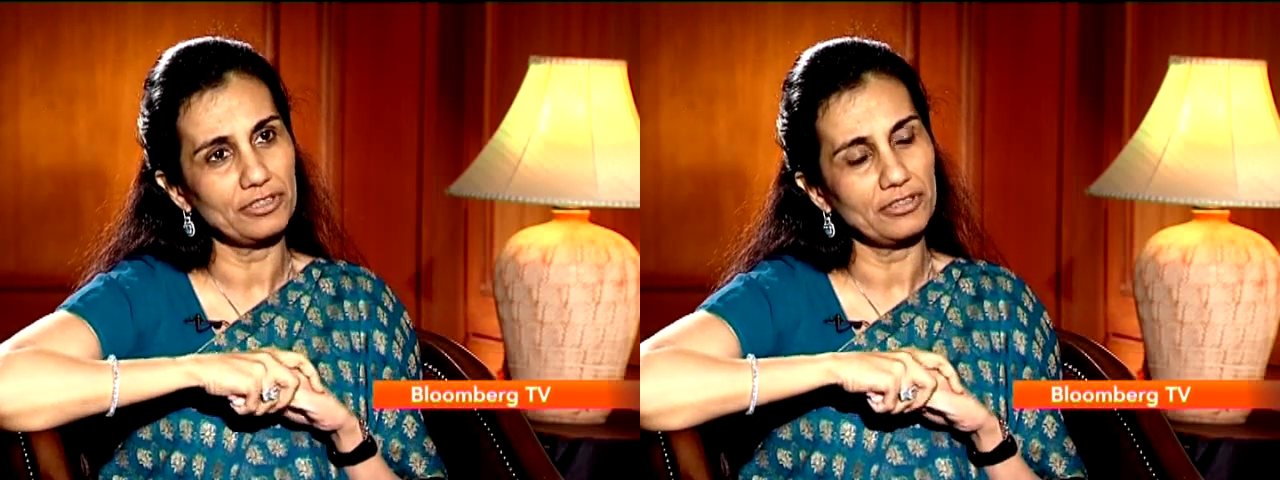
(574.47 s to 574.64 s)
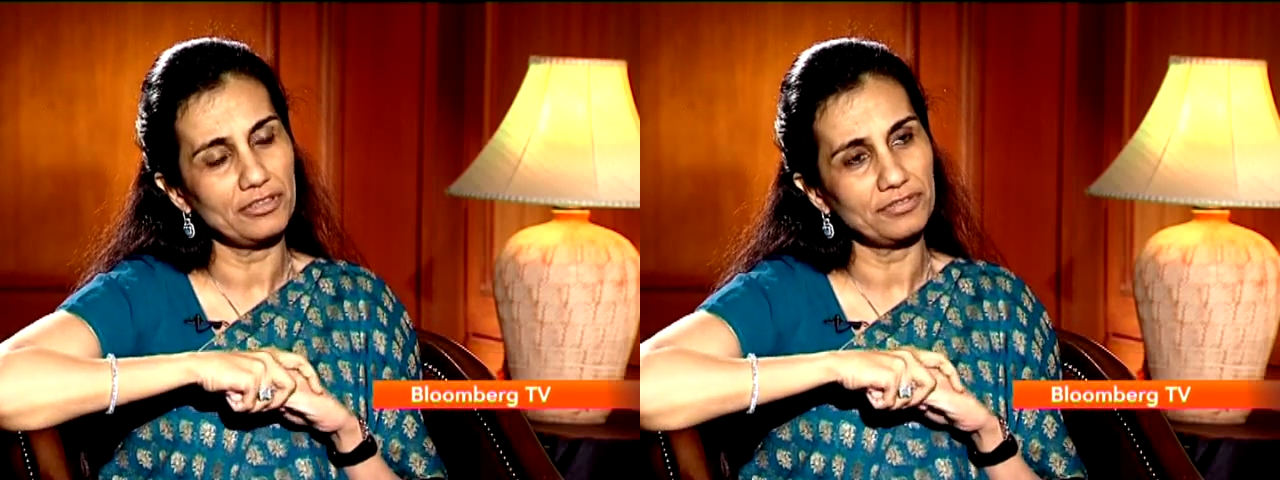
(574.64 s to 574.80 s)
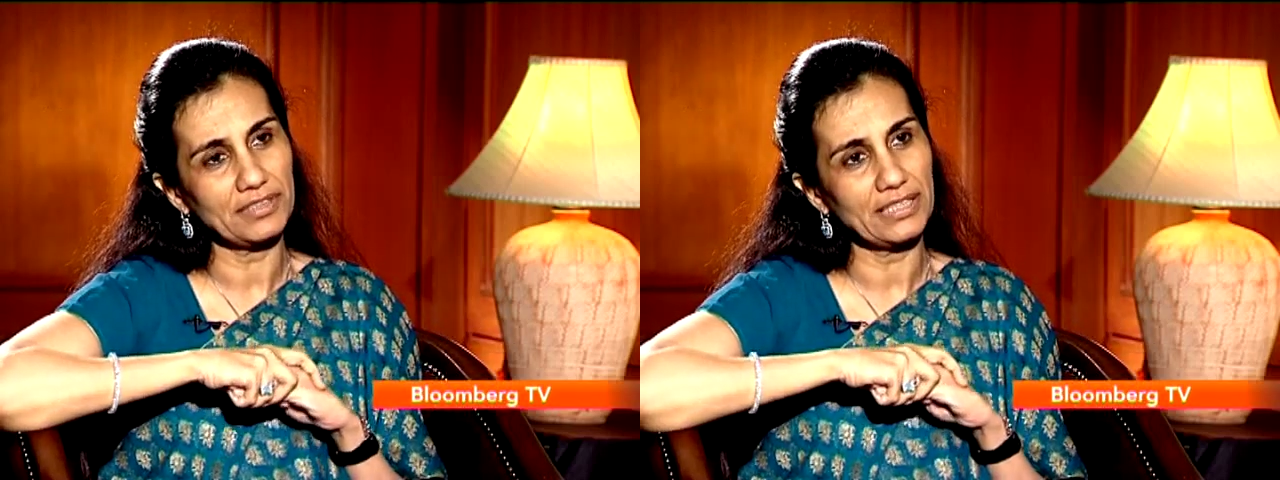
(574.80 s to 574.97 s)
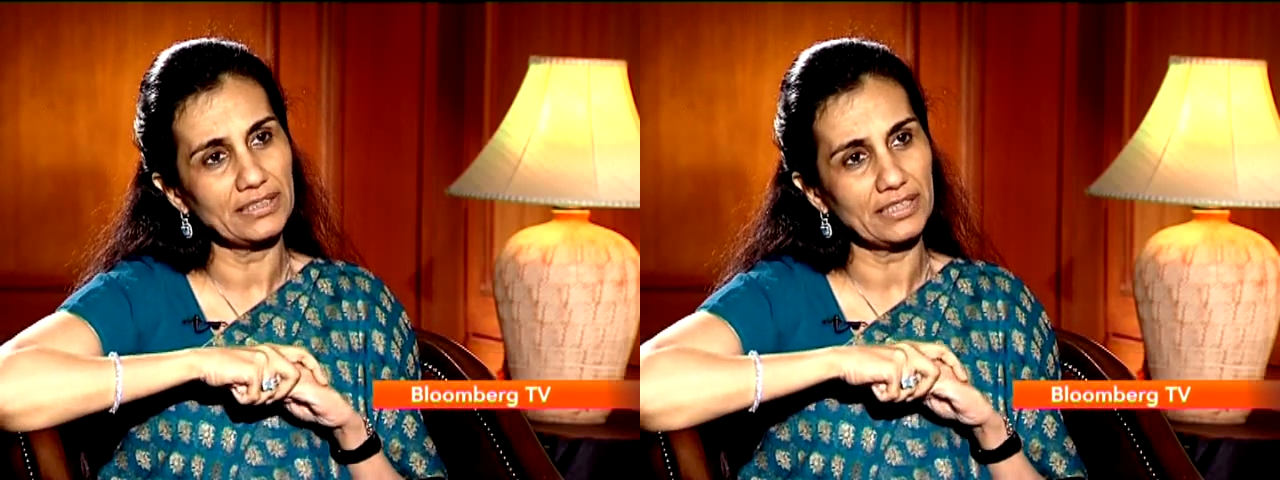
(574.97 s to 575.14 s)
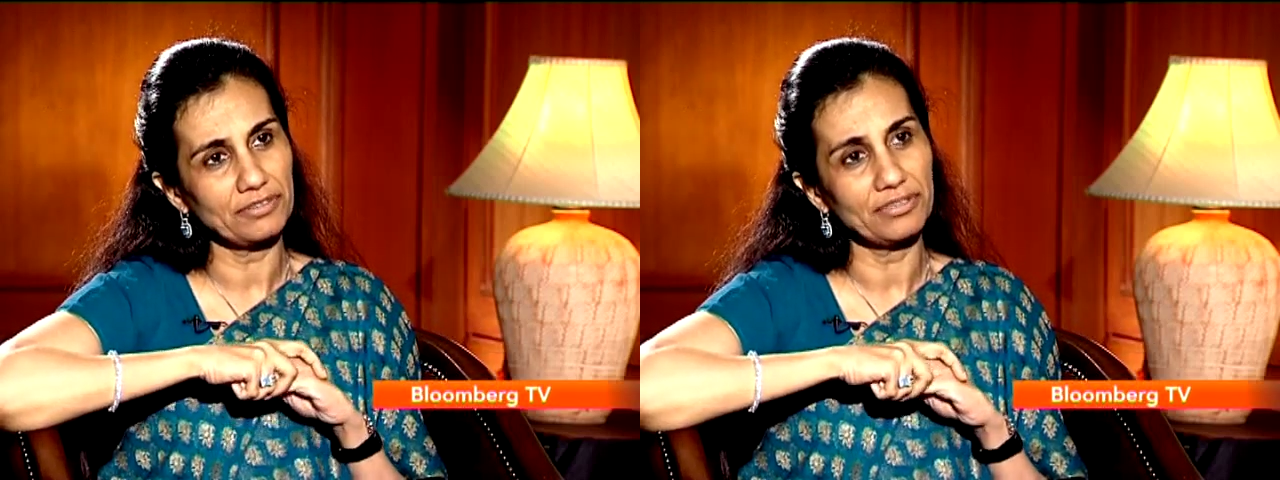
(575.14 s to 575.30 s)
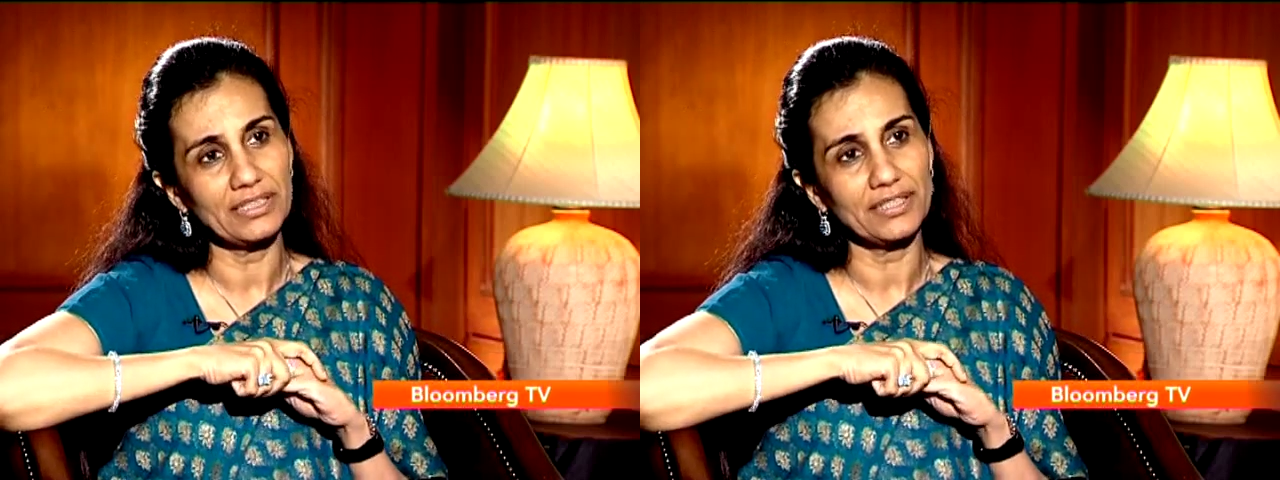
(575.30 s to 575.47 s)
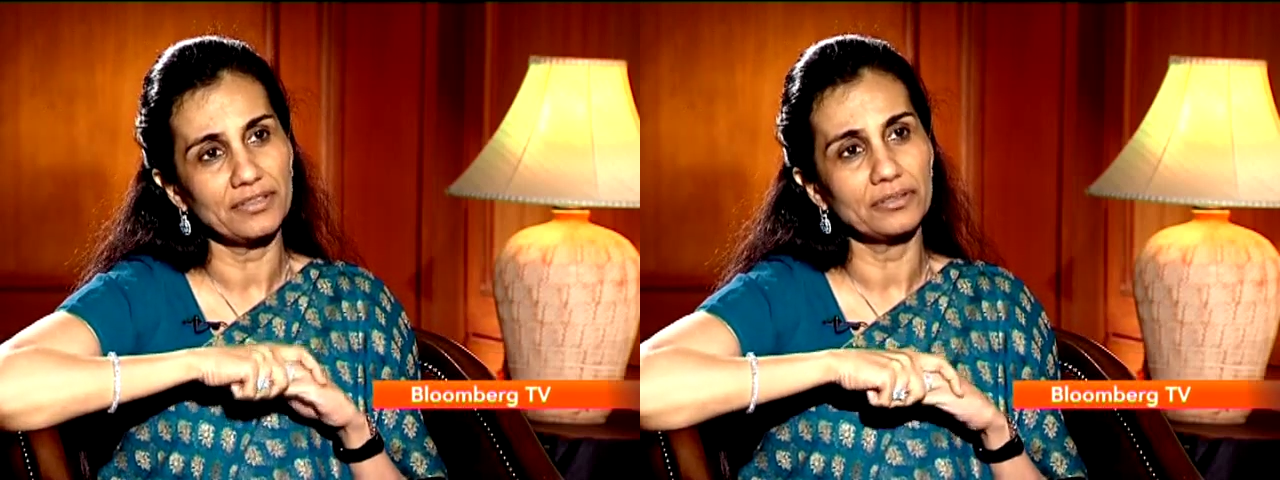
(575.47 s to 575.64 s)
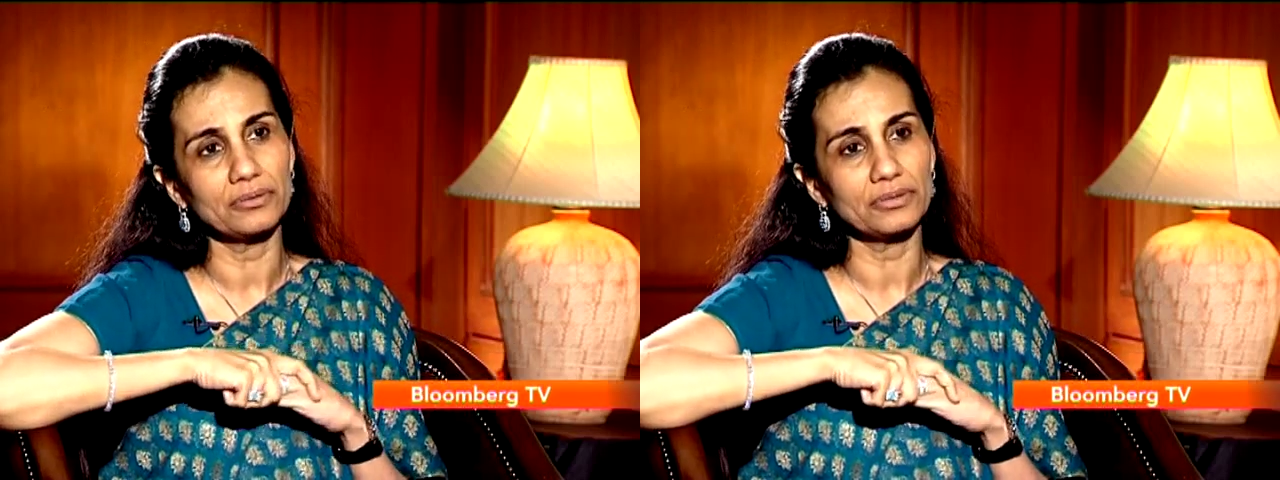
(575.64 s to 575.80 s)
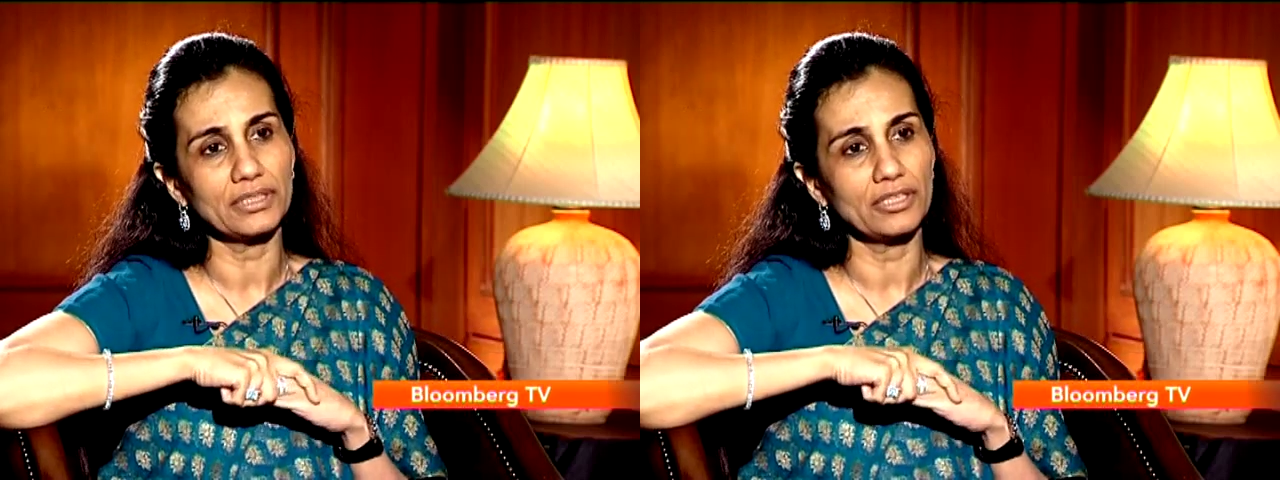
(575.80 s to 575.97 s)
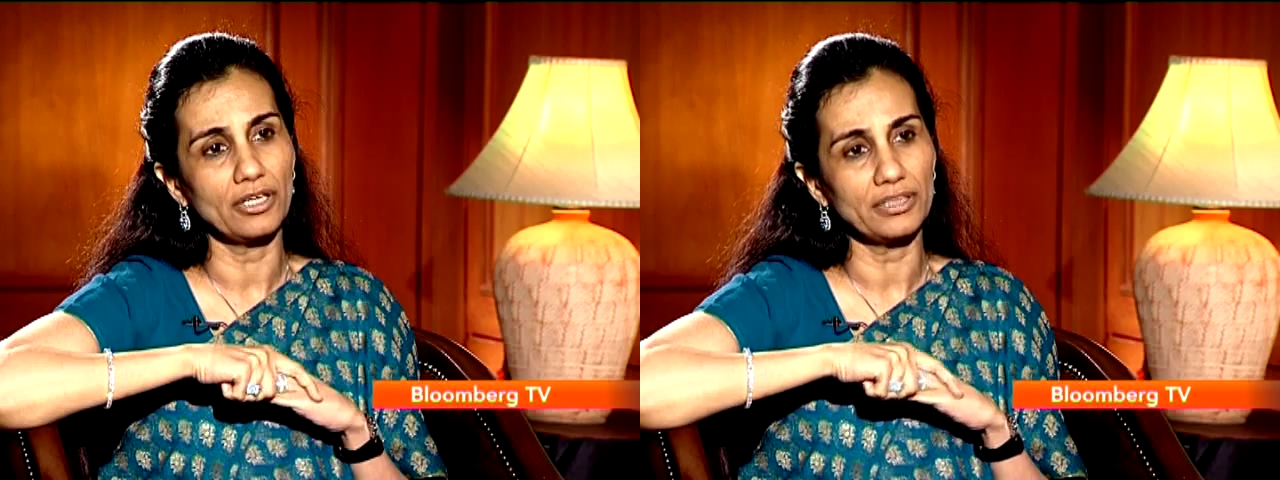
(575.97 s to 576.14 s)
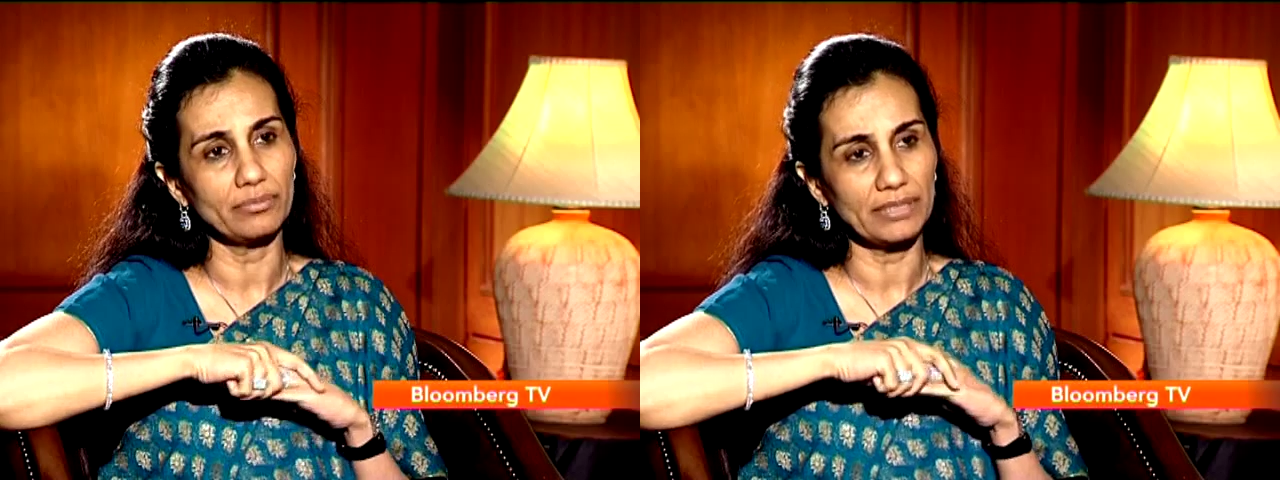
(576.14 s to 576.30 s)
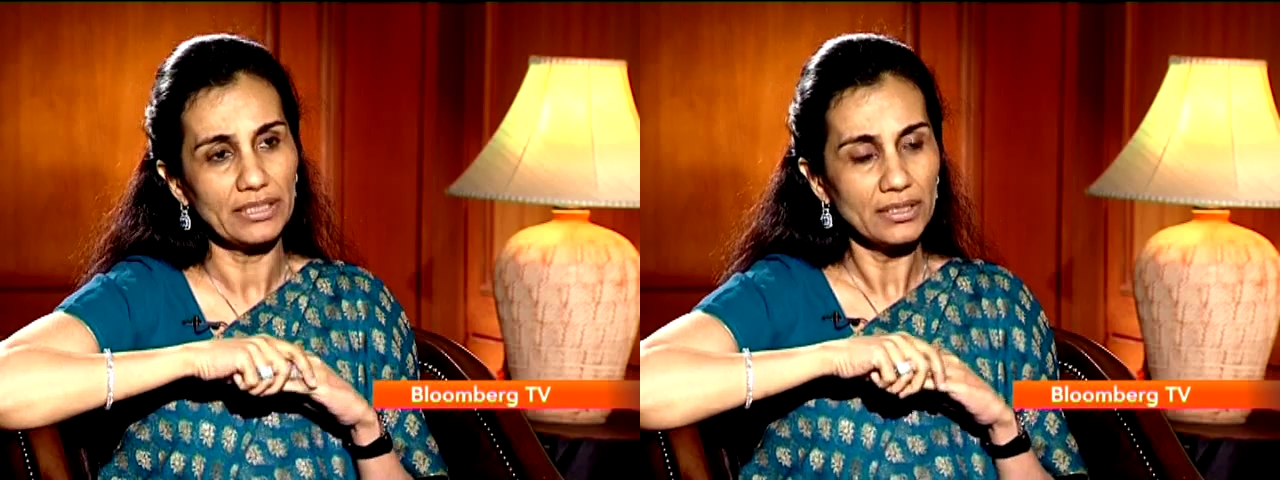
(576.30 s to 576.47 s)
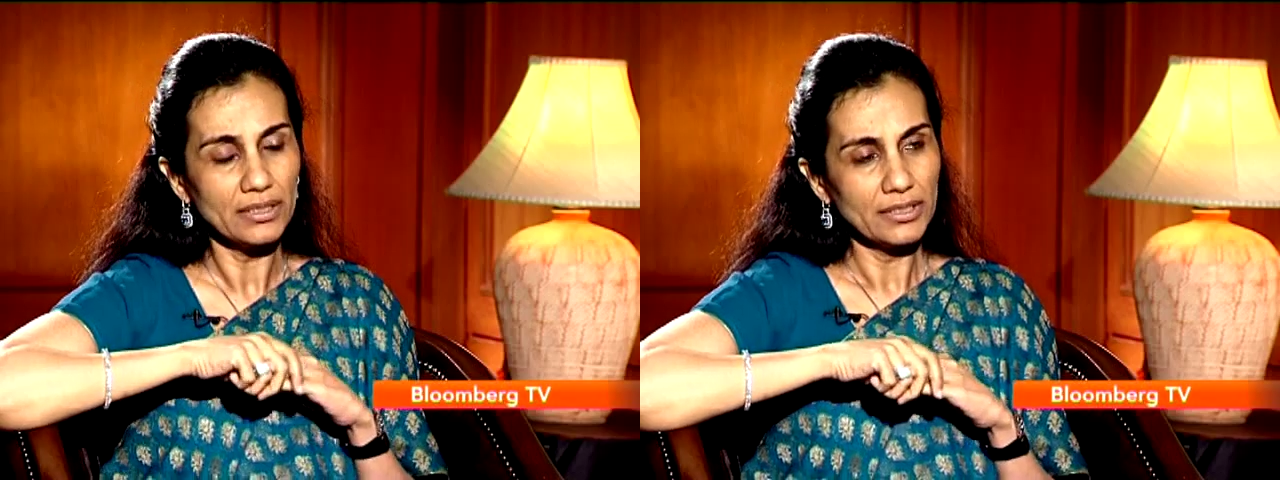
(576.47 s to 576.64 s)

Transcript: uh, of saying that we are a growth economy.